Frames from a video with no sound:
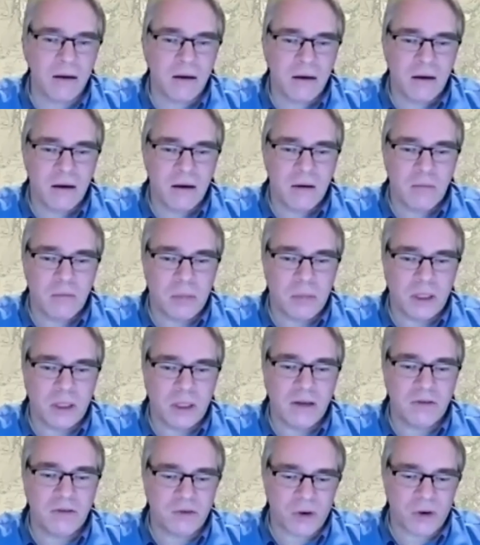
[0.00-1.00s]
I
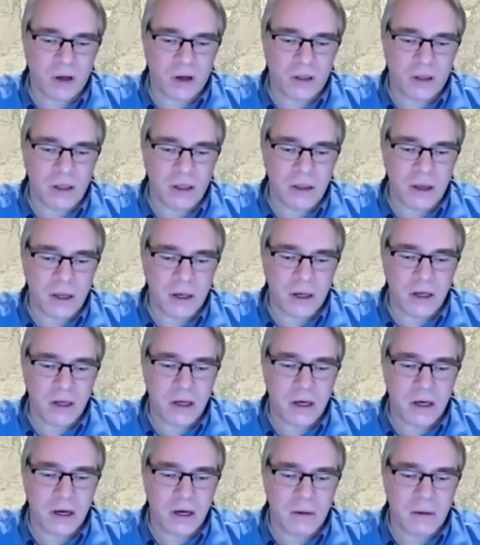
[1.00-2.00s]
believe
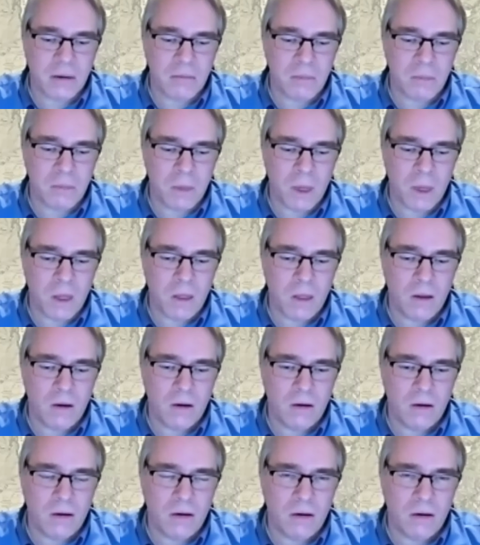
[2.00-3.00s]
strongly that
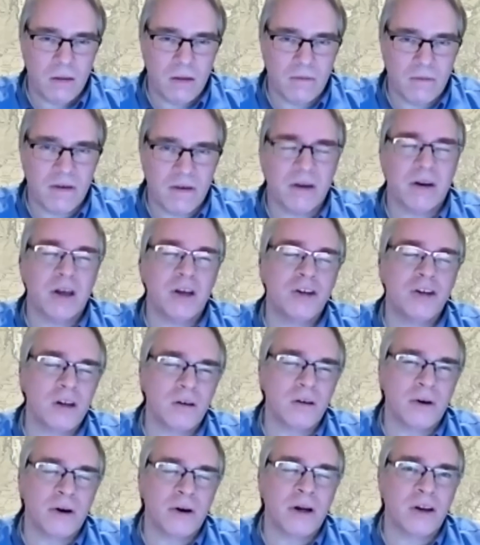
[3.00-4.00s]

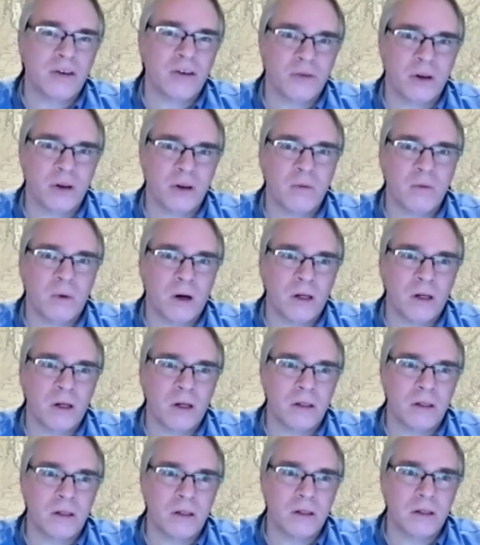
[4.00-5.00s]
the foundation of our
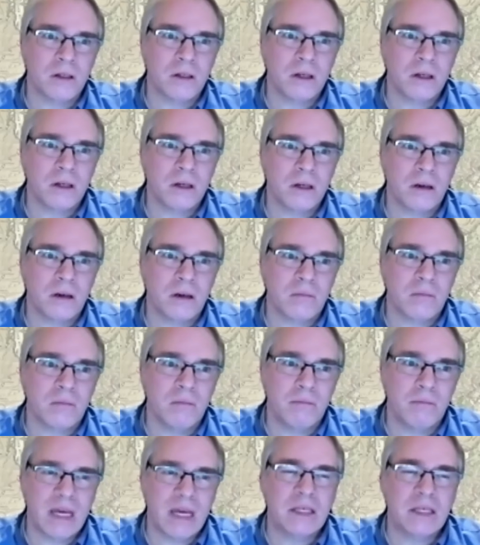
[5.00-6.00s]
country was
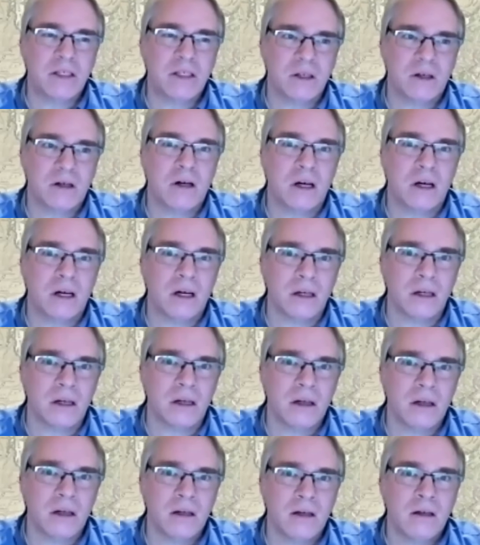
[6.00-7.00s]

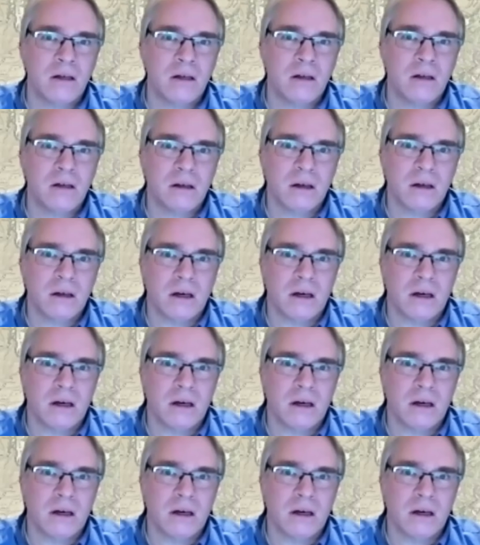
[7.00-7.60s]
based on,